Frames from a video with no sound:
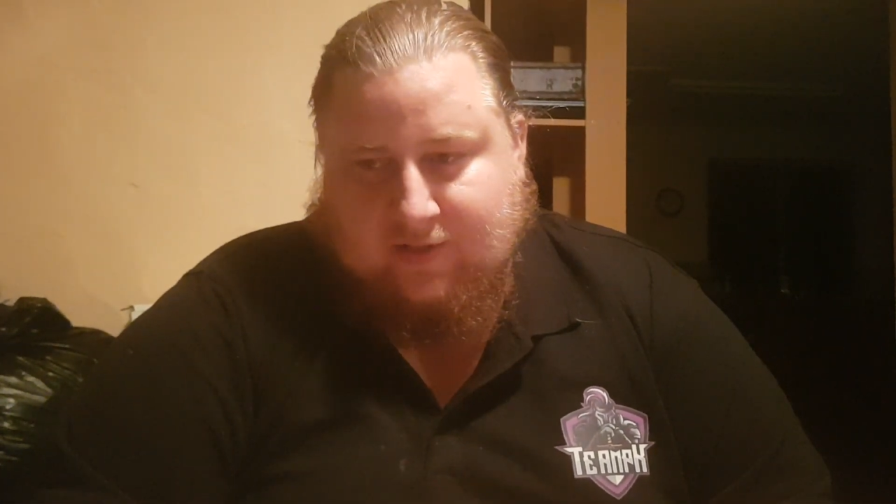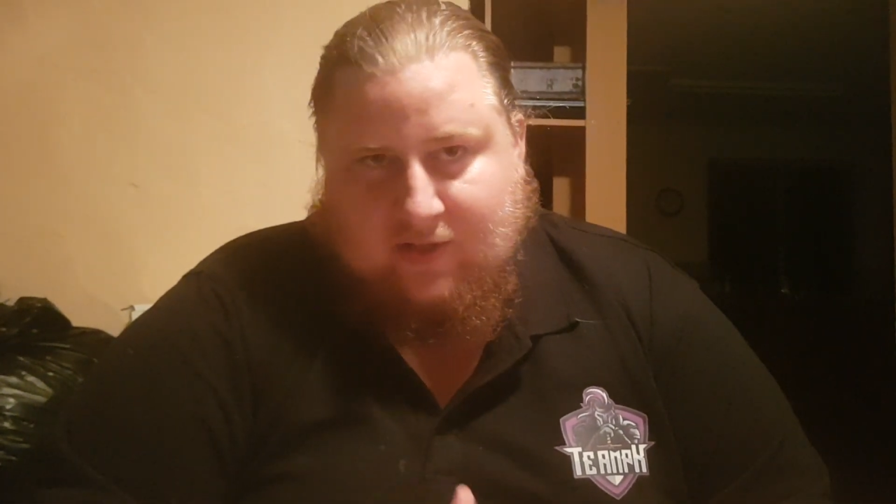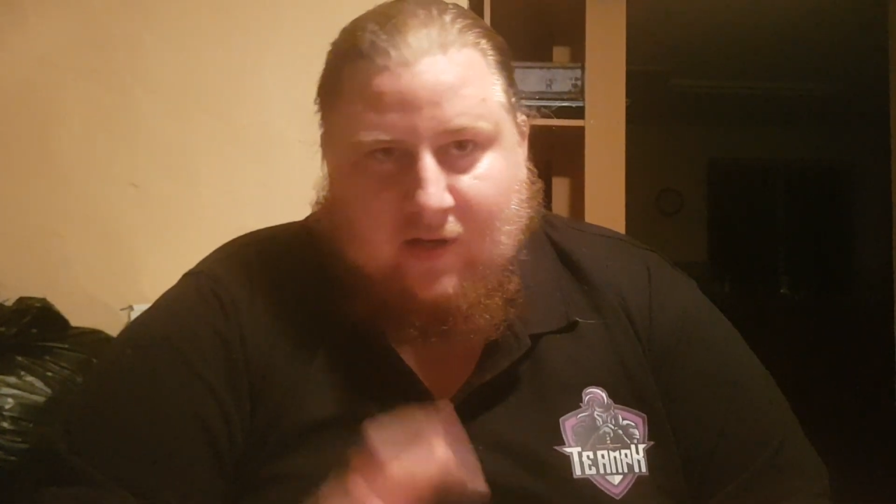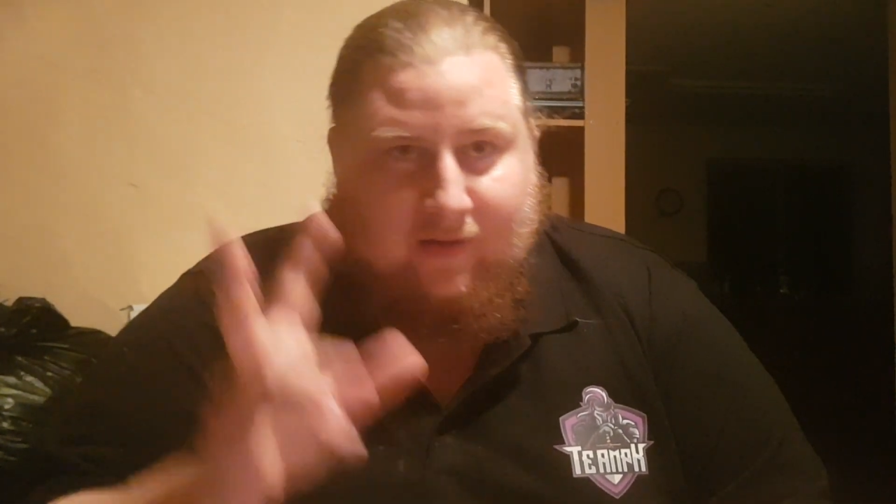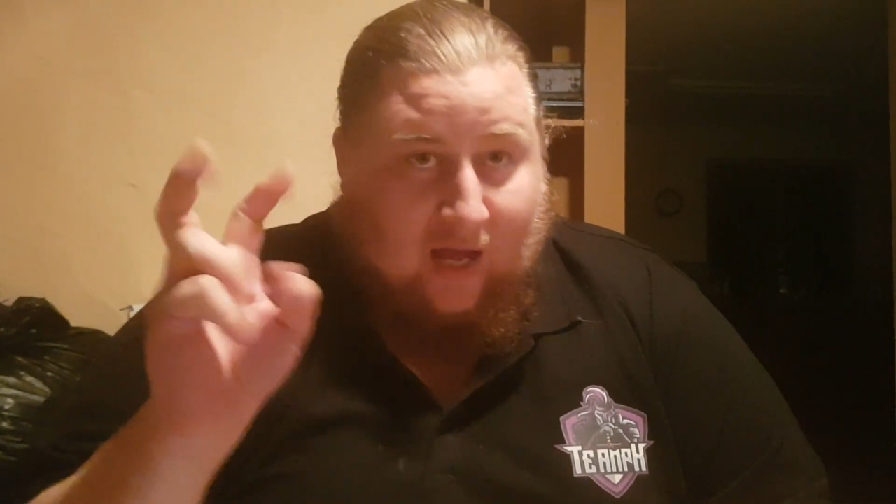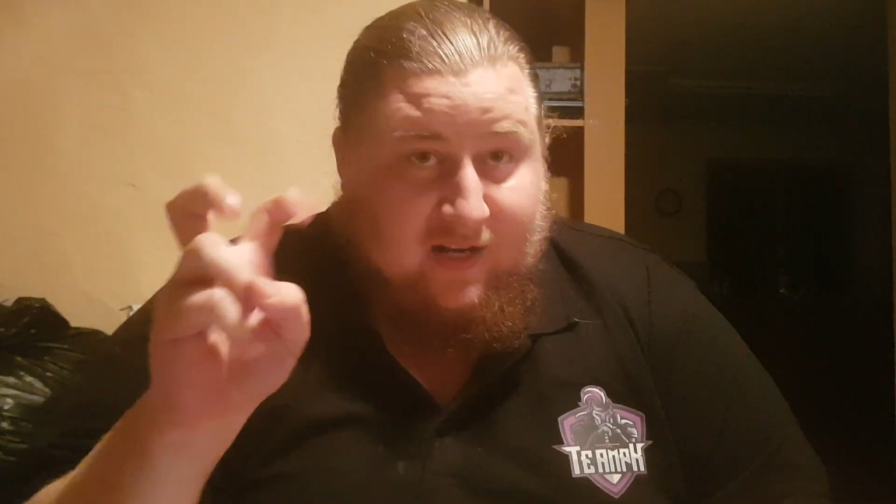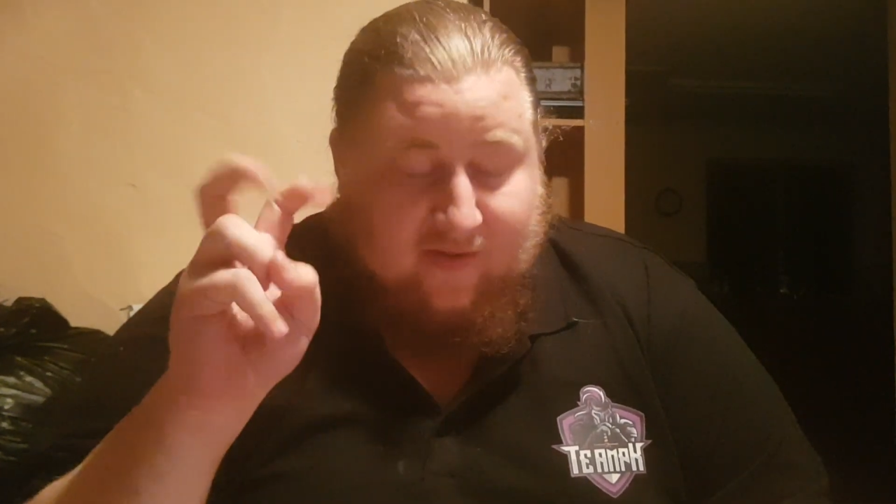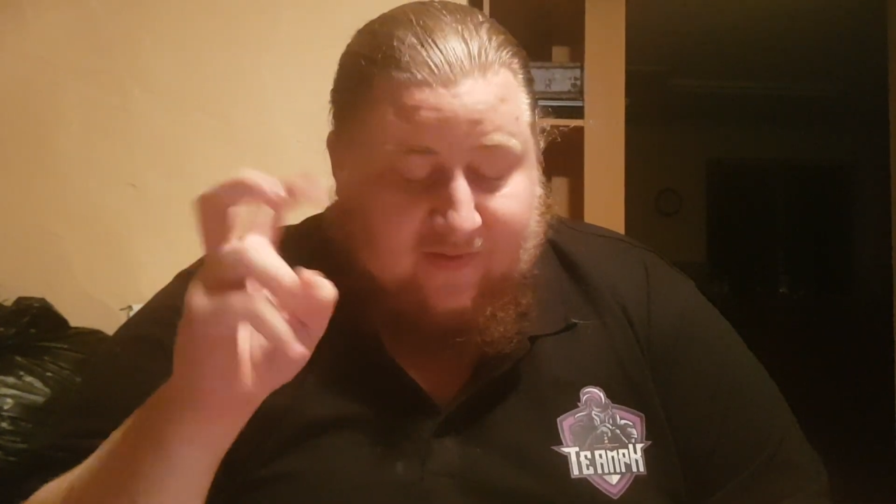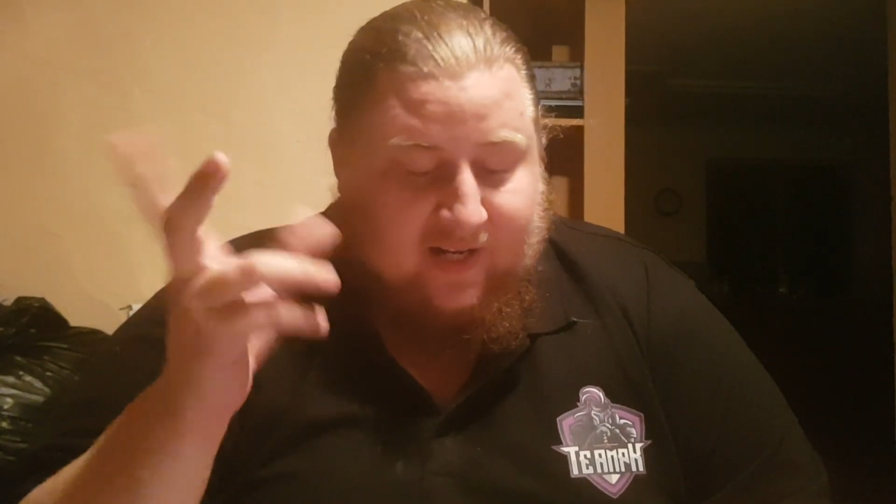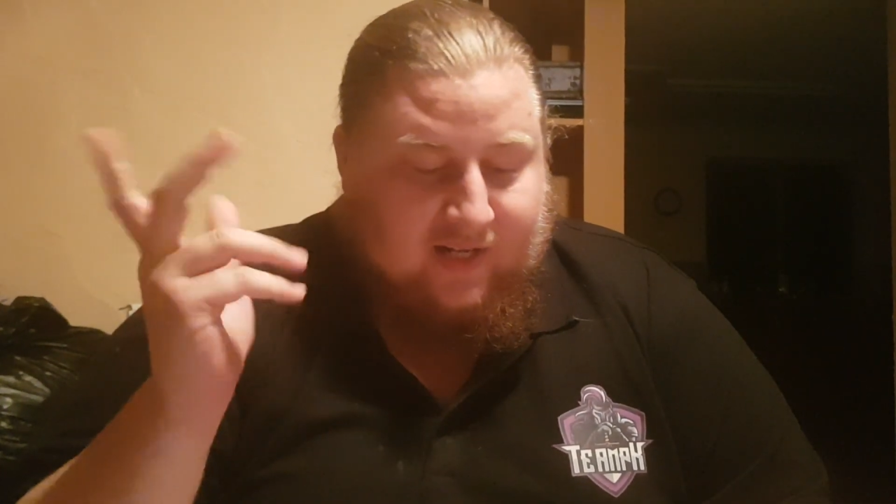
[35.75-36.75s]
So
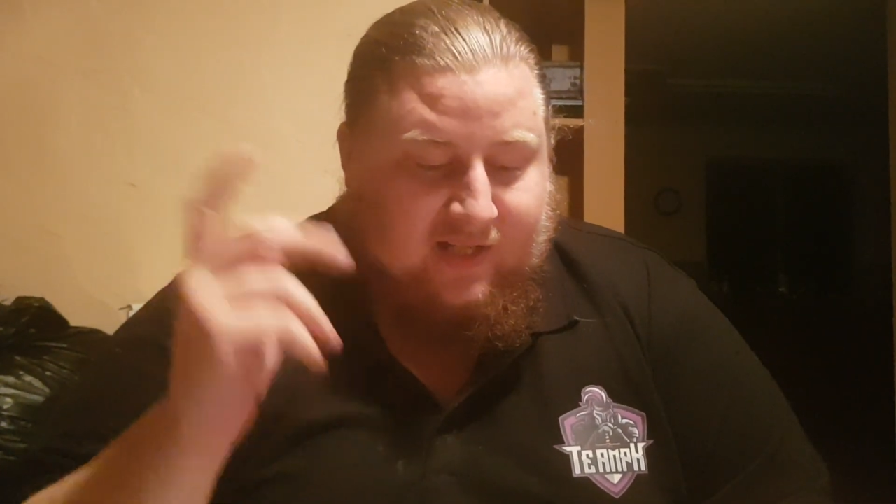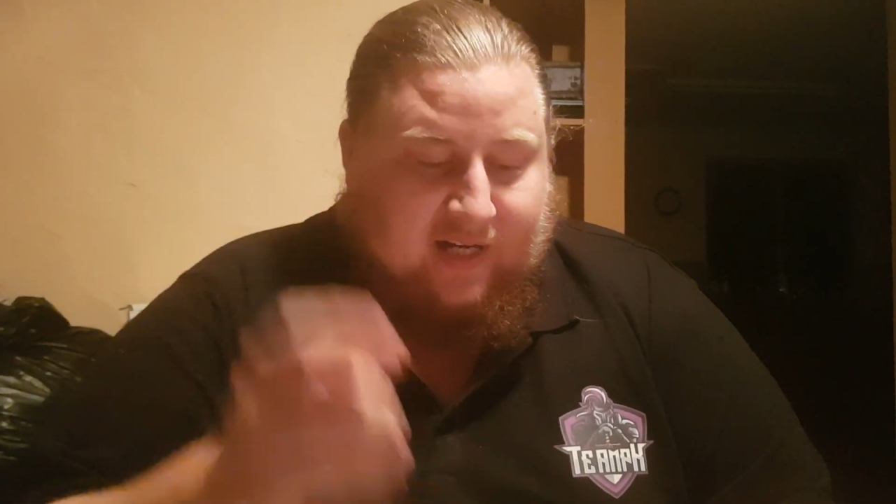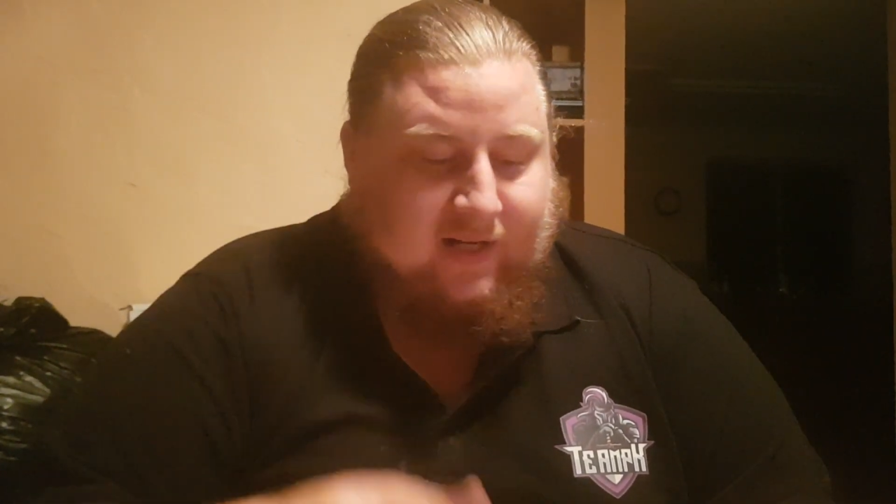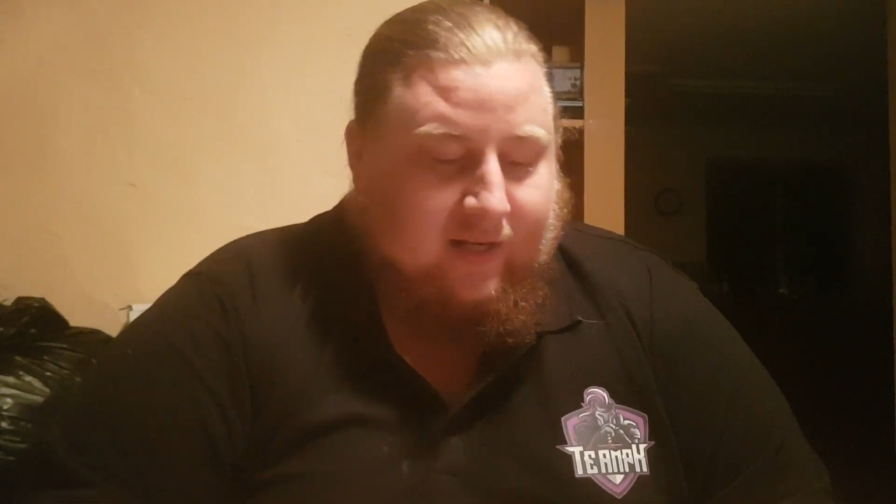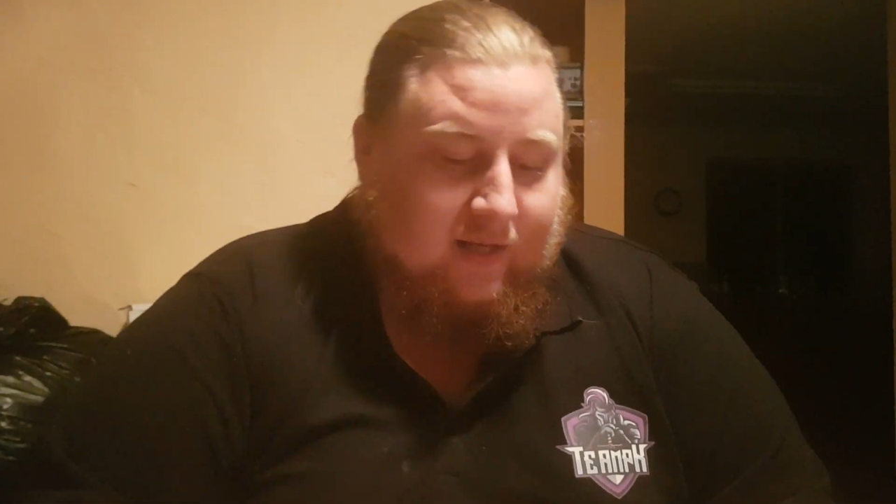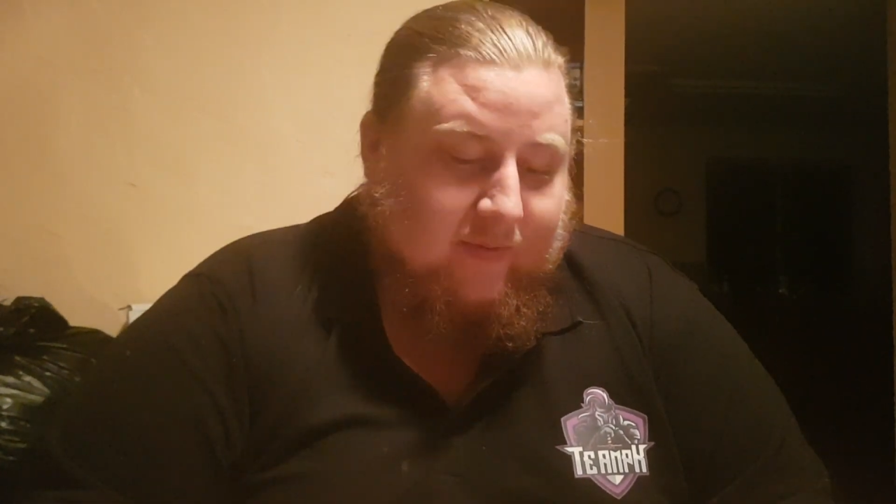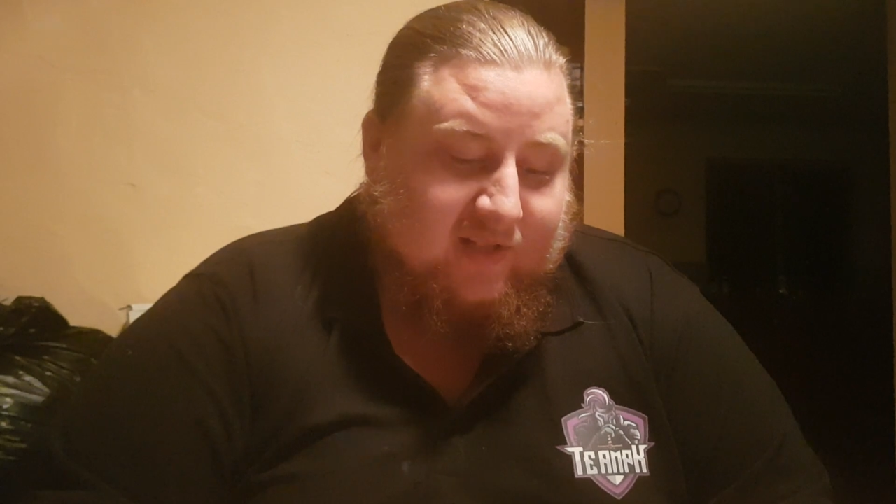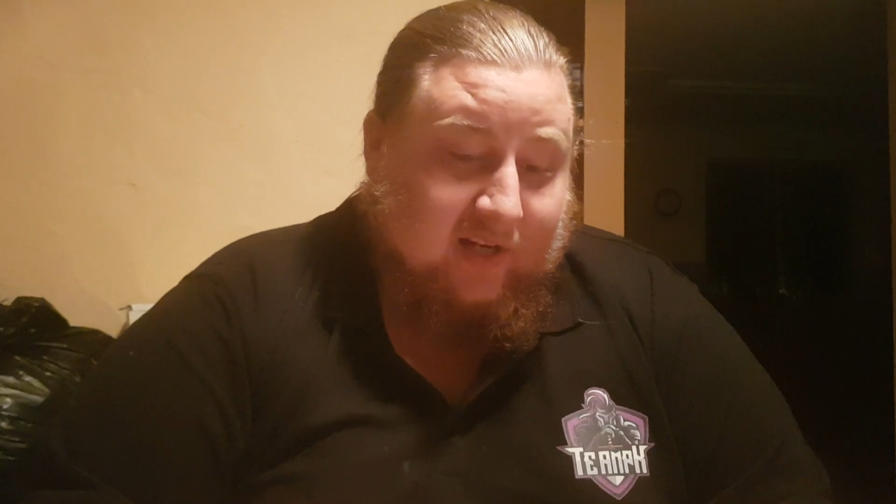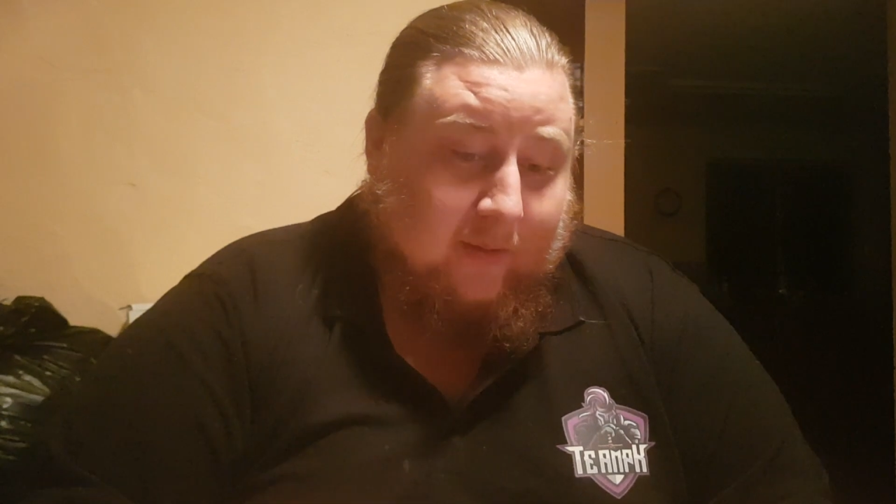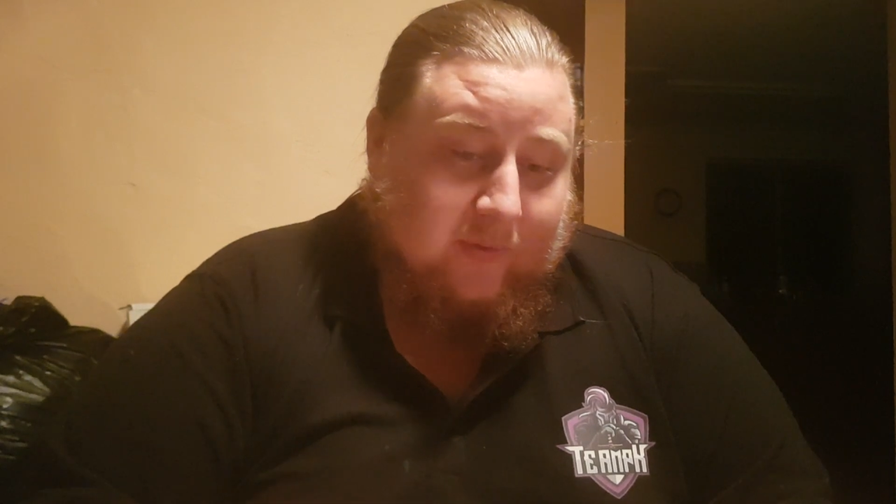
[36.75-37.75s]
undefeated technically, but
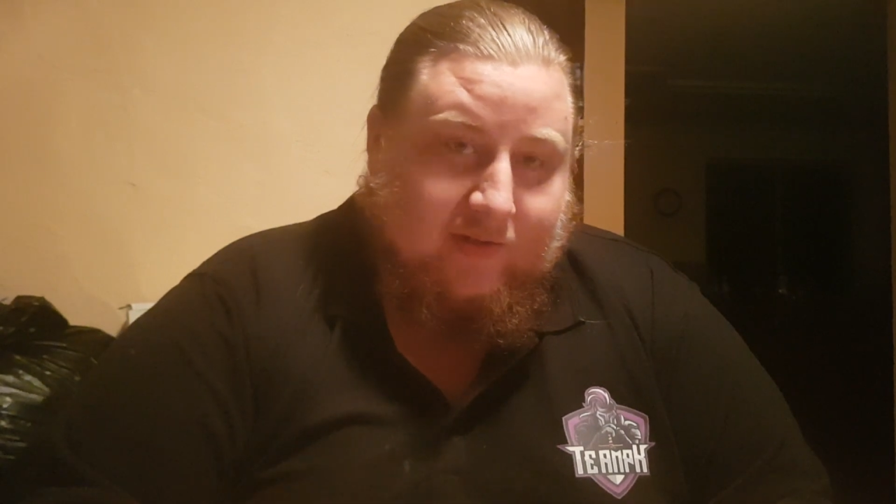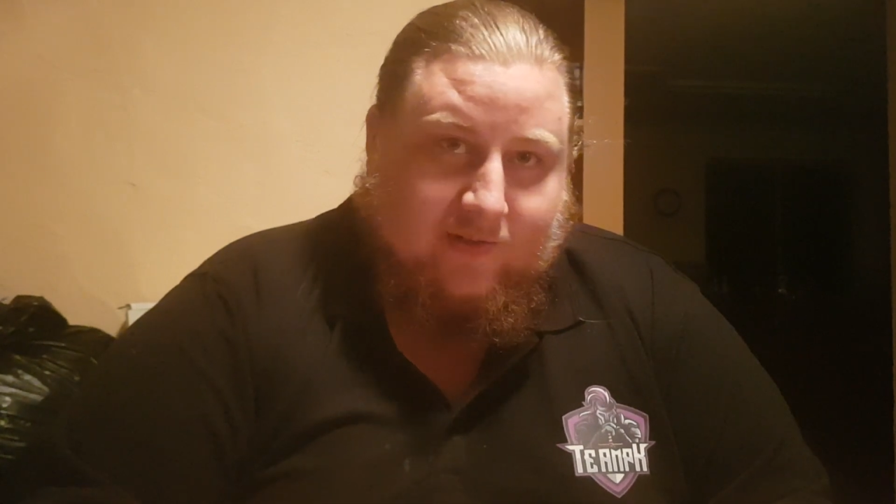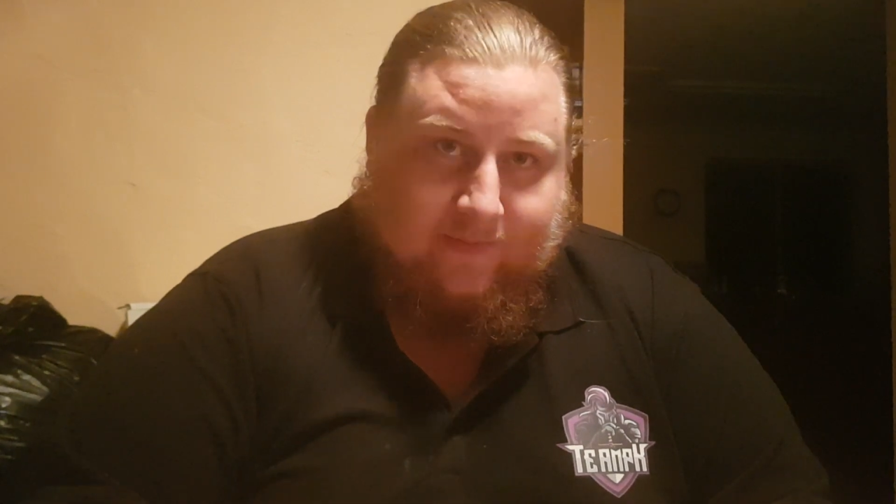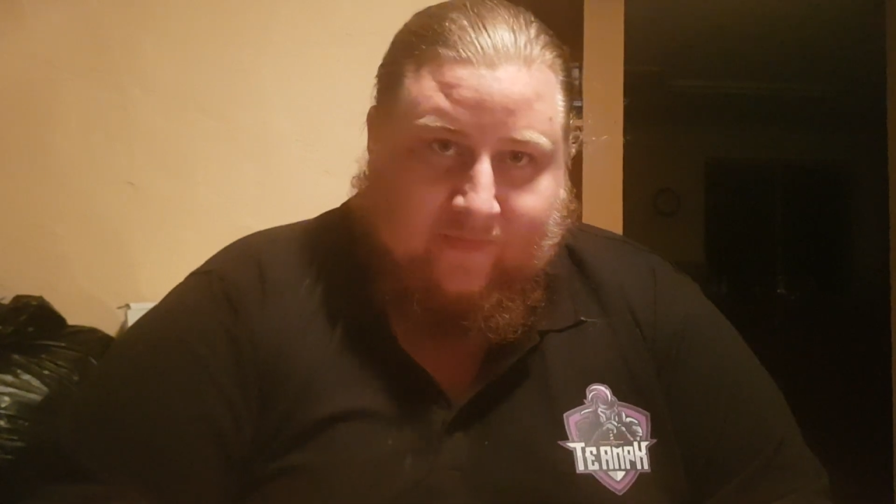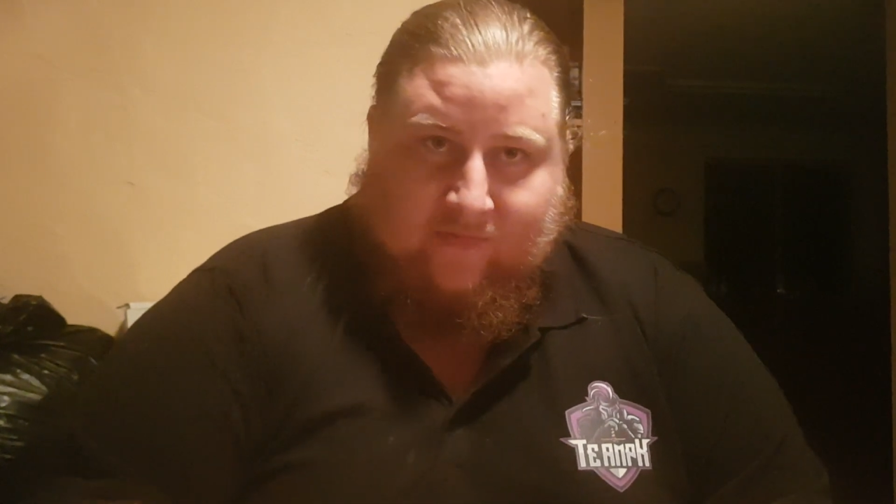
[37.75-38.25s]
second place.